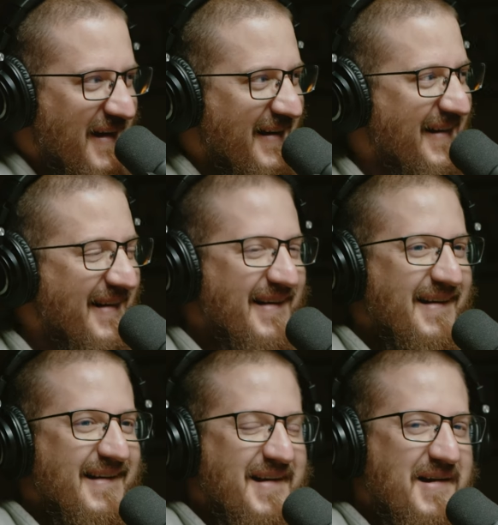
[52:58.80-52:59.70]
right?
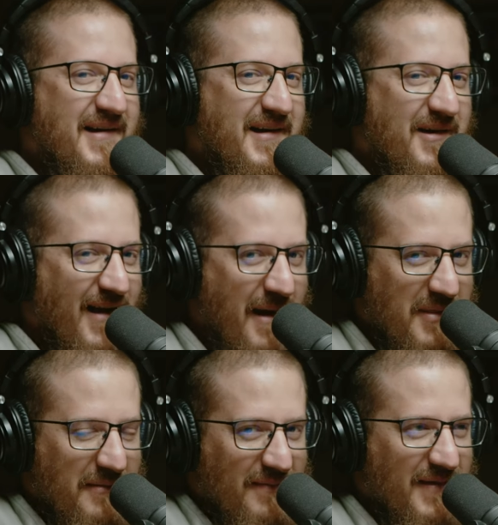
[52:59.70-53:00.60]
You know, like
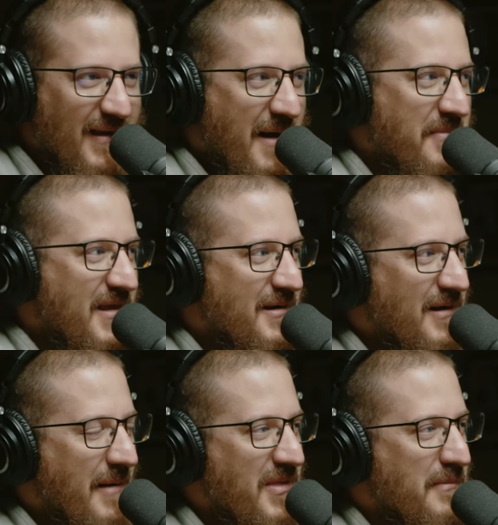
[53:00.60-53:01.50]
I'm
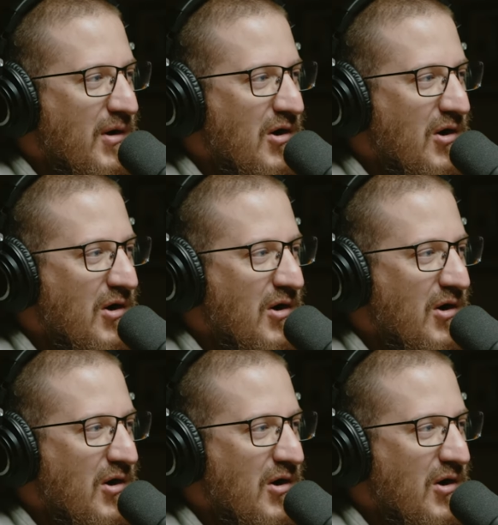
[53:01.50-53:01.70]
the